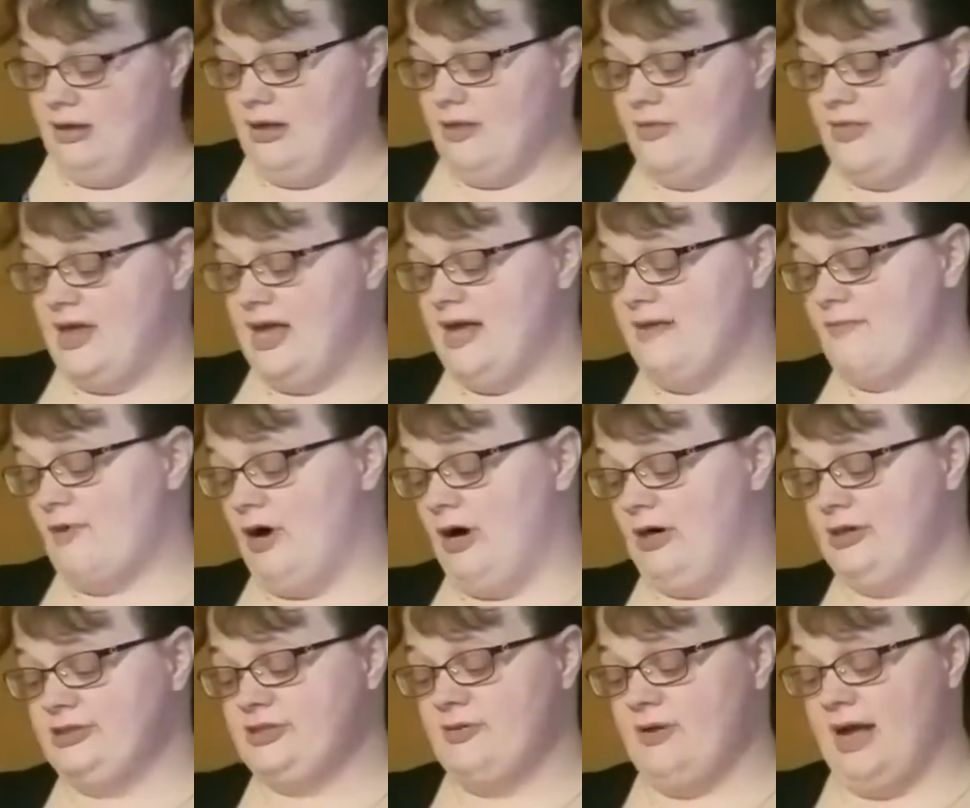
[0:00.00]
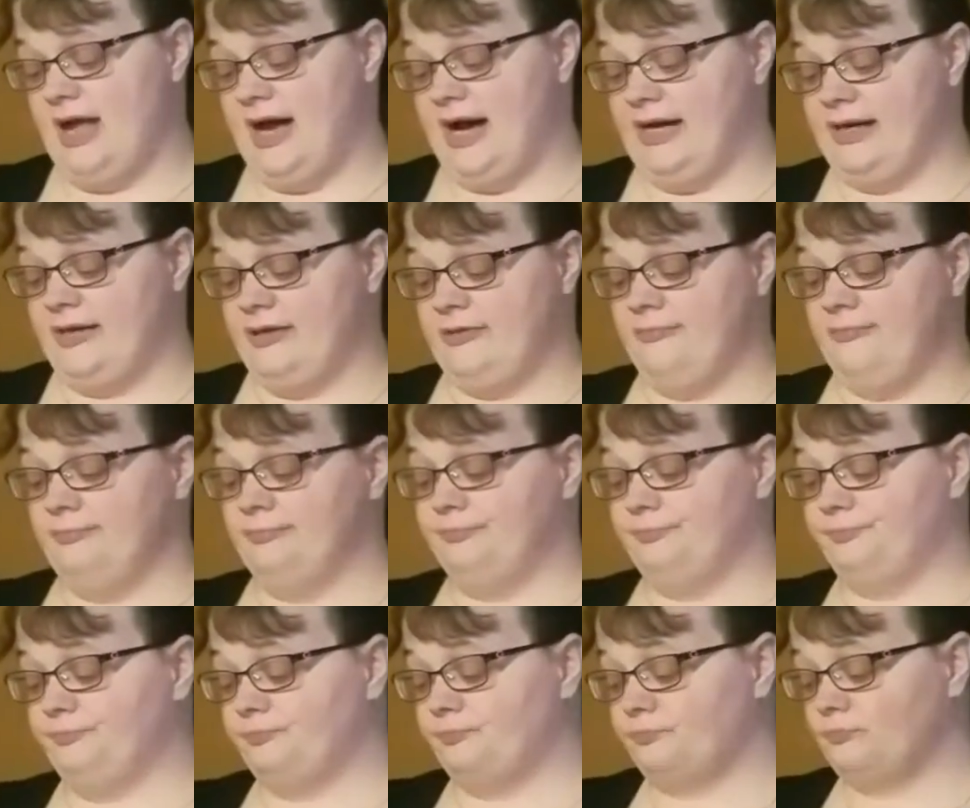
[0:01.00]
They have also added
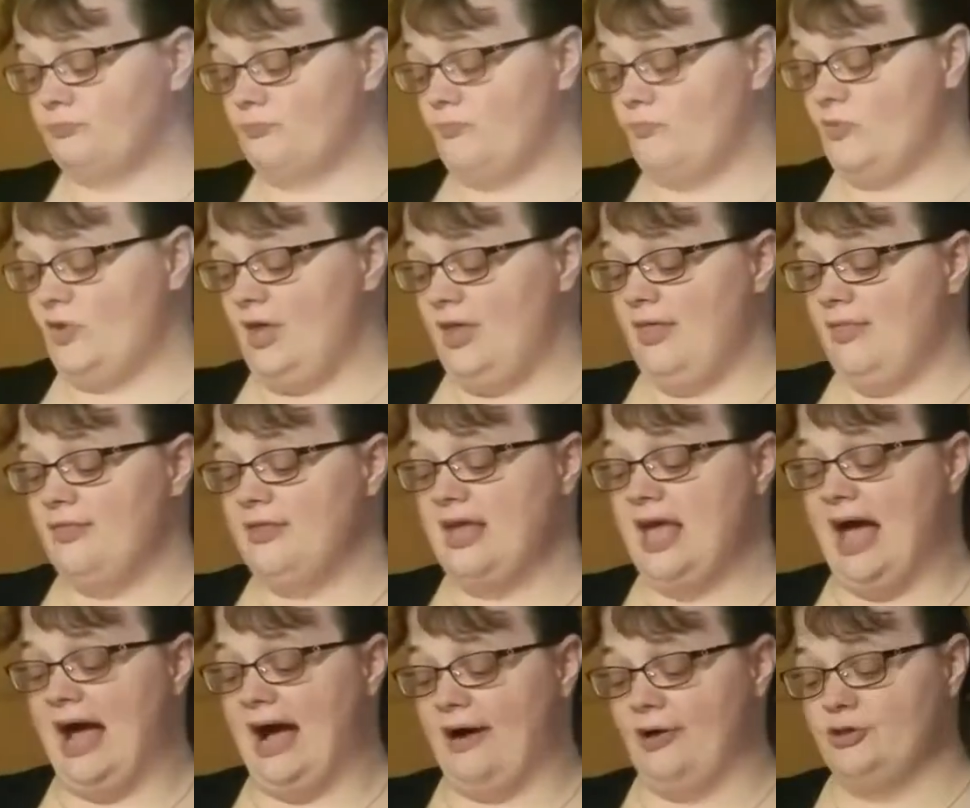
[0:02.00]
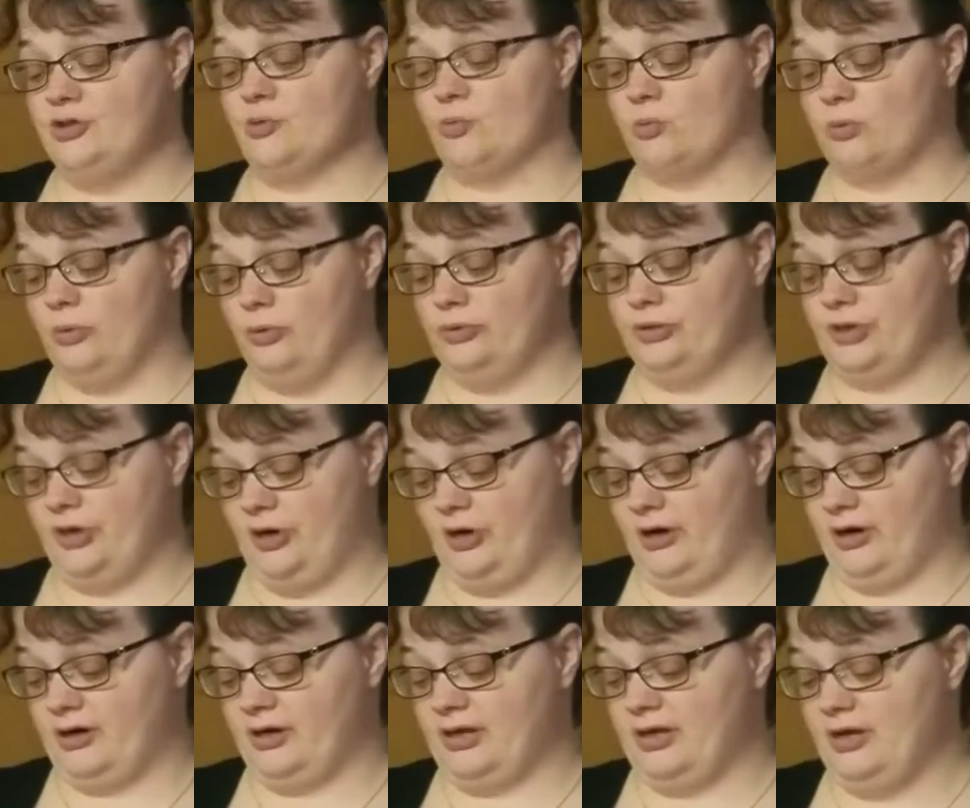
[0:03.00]
the House Rules
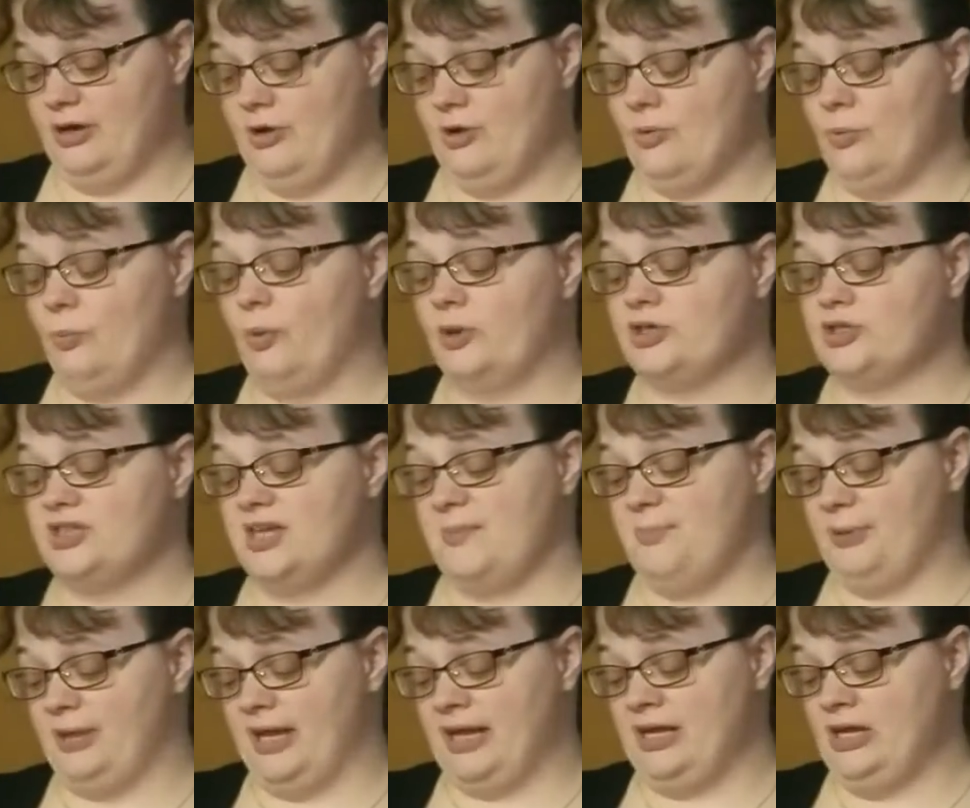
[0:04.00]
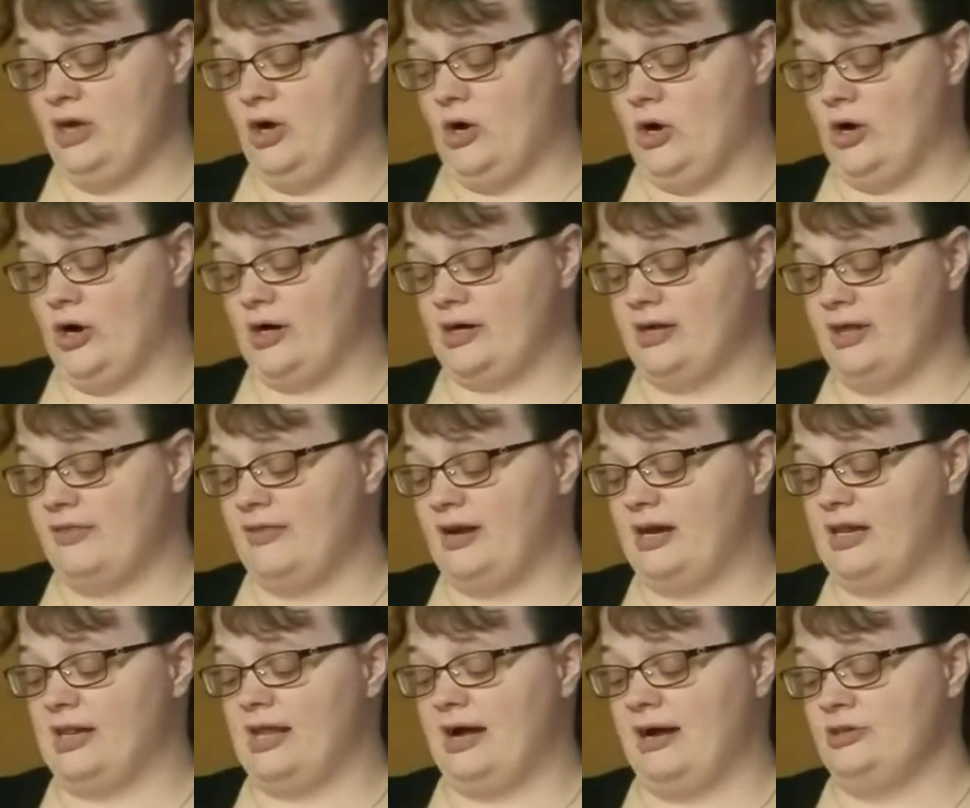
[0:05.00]
card, which is a blank card that
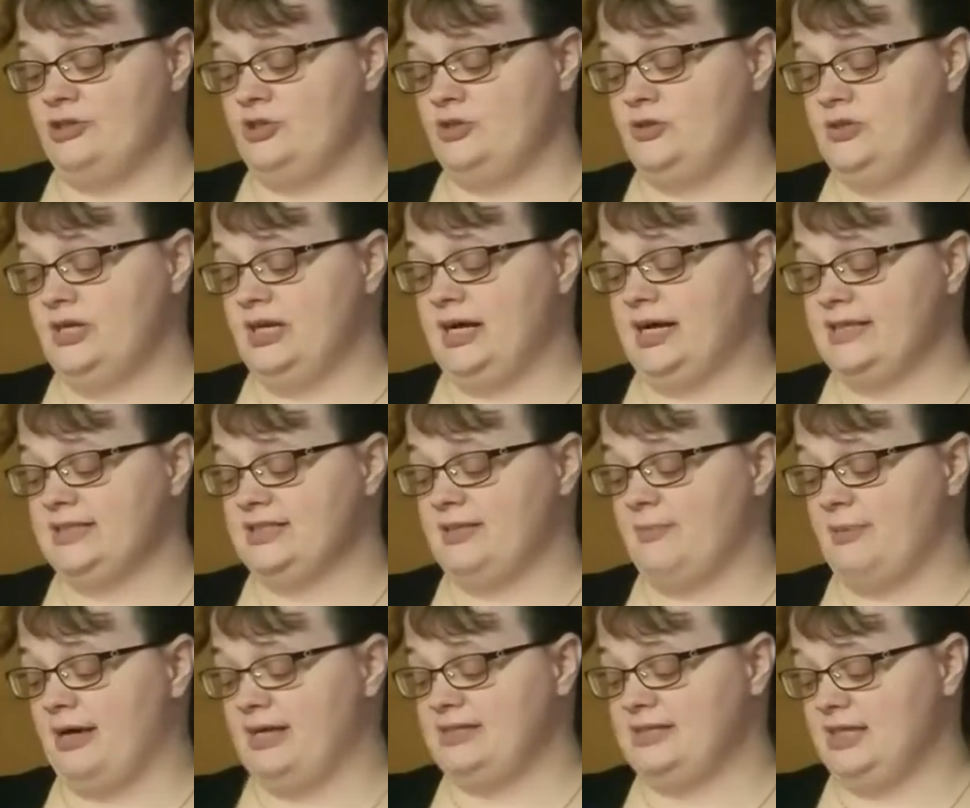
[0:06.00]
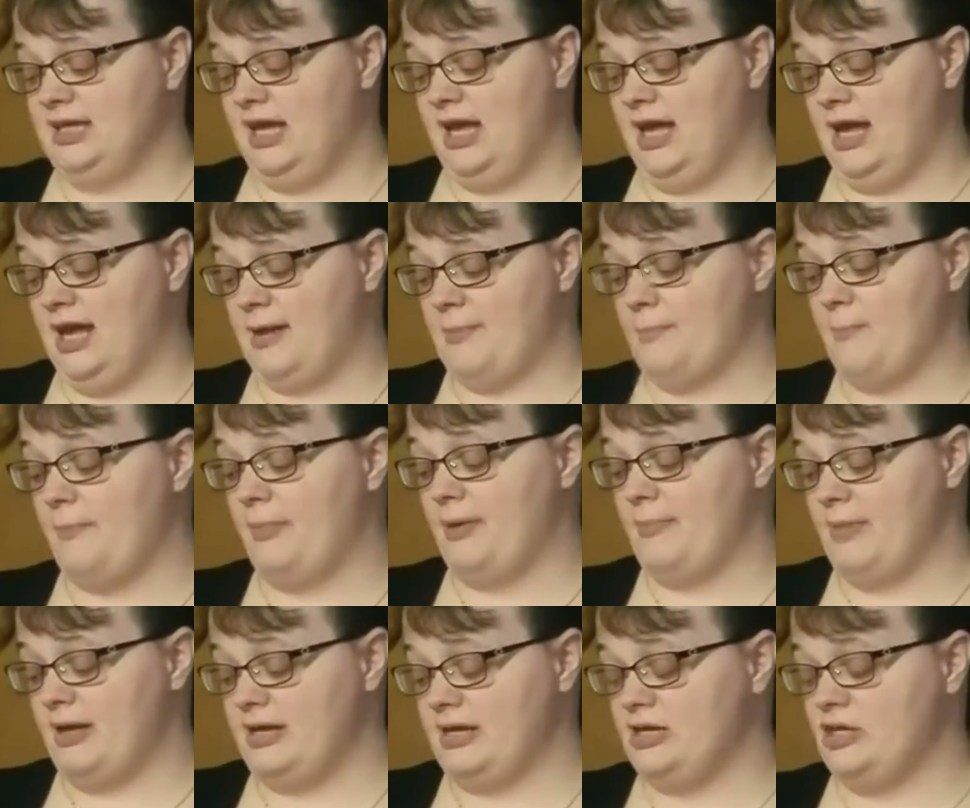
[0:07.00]
allows you to customize the game by
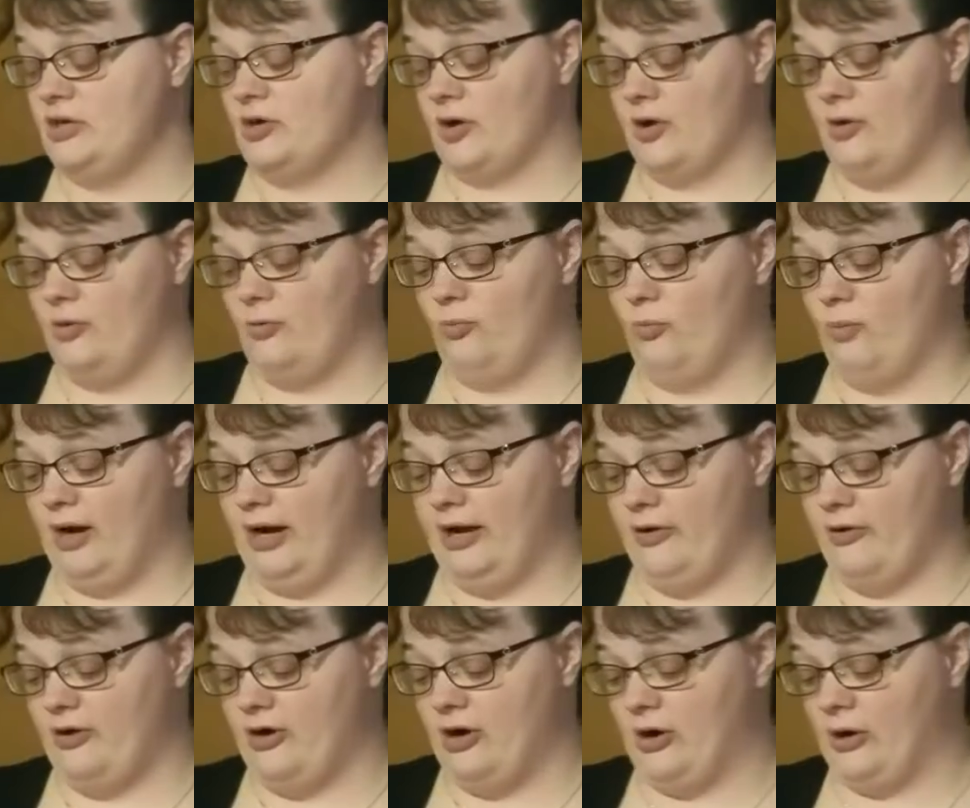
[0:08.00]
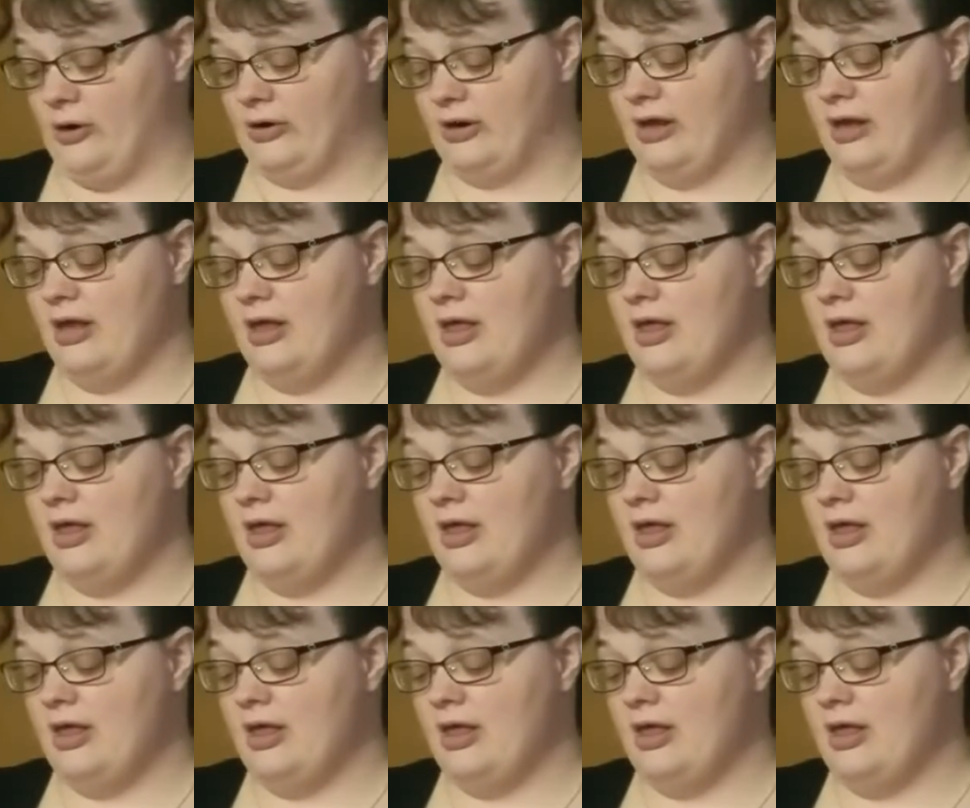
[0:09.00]
making your own wild card.